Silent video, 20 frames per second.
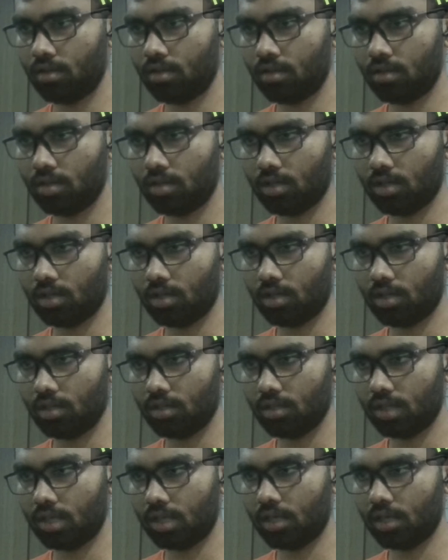it's
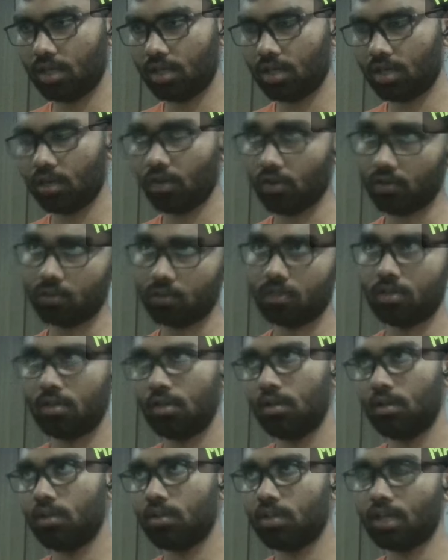creating it wrong.
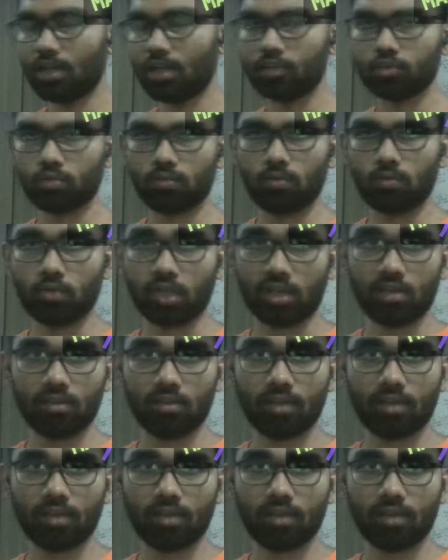Yeah, so okay,